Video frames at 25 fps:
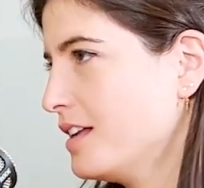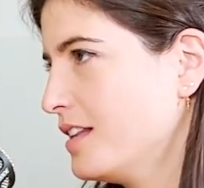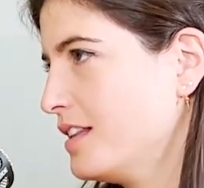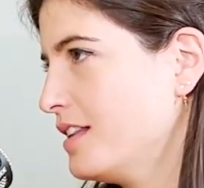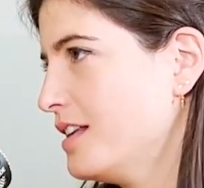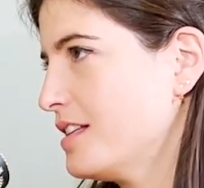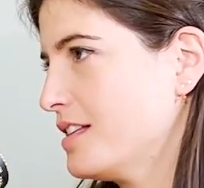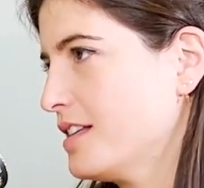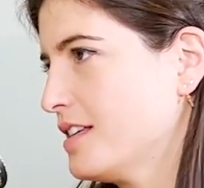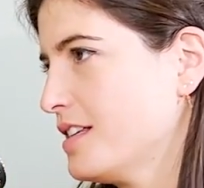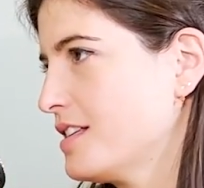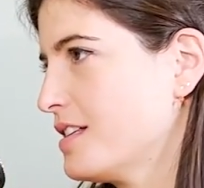
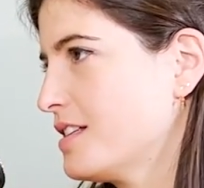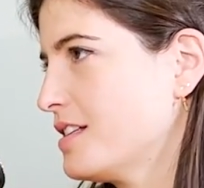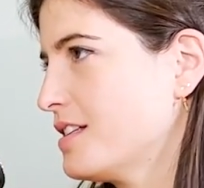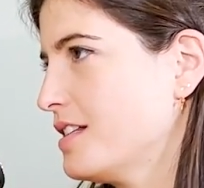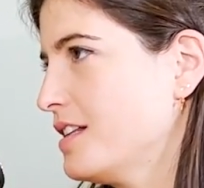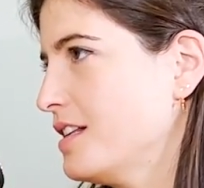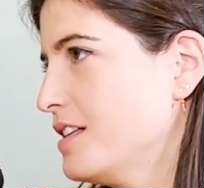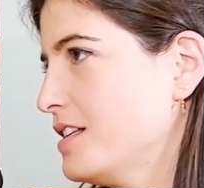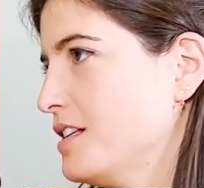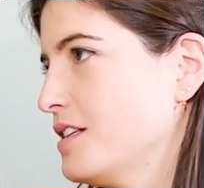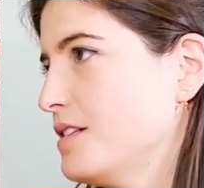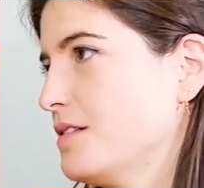this
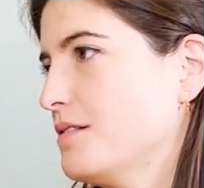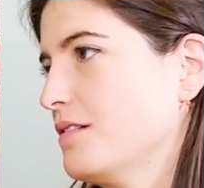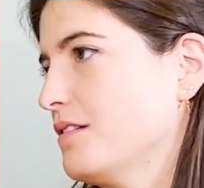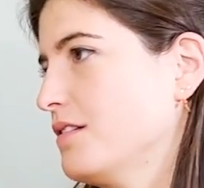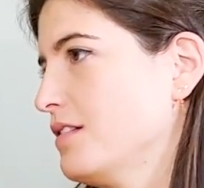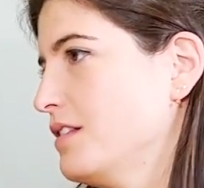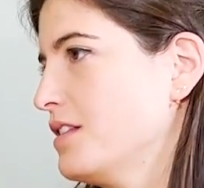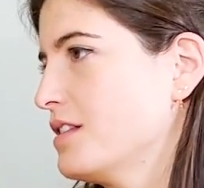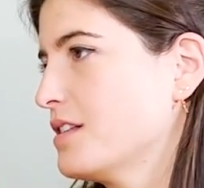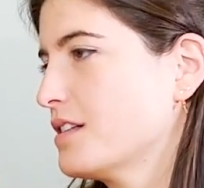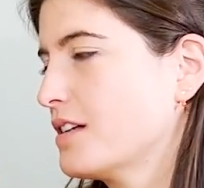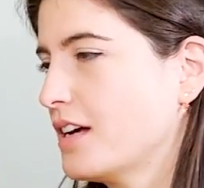
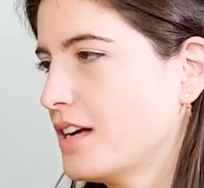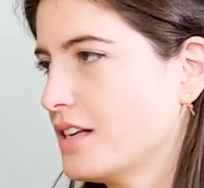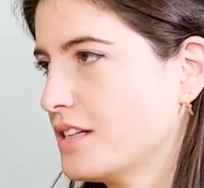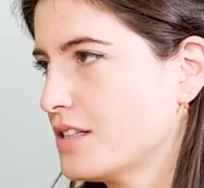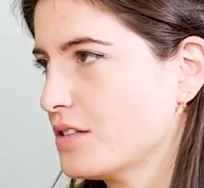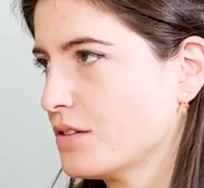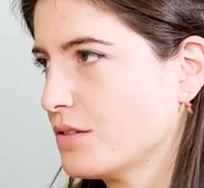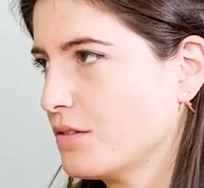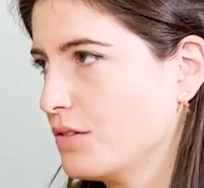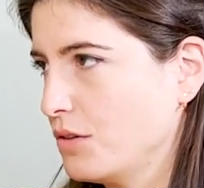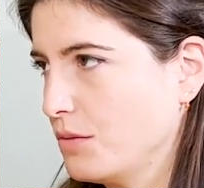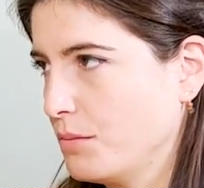
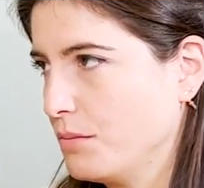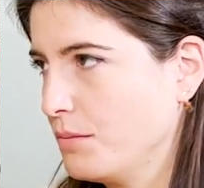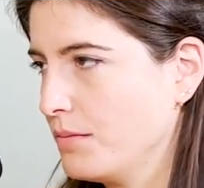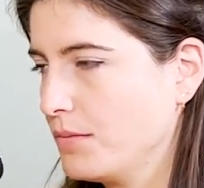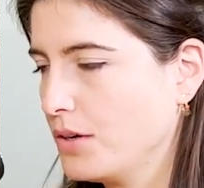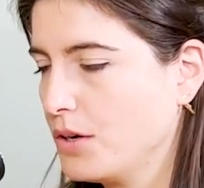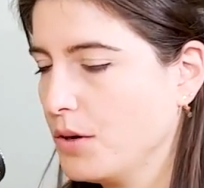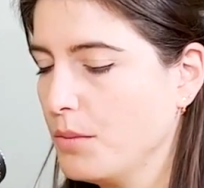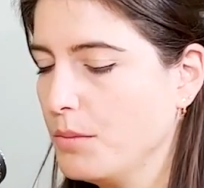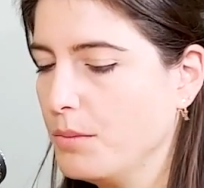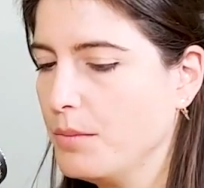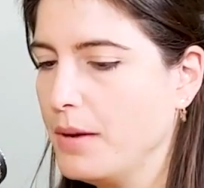has
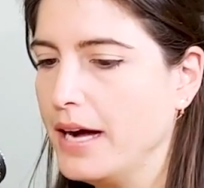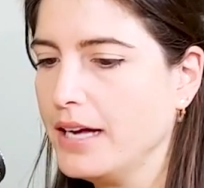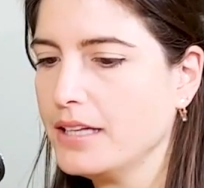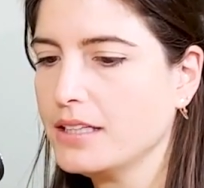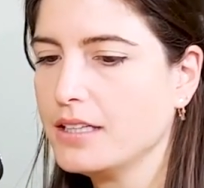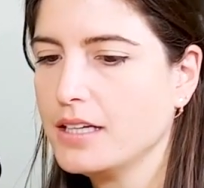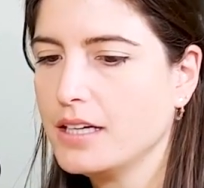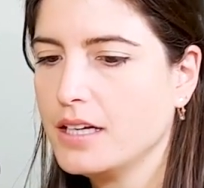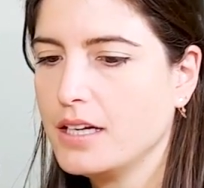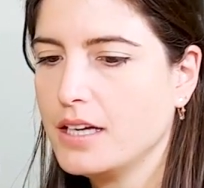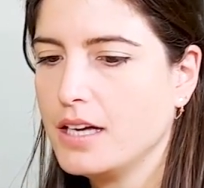gone bad.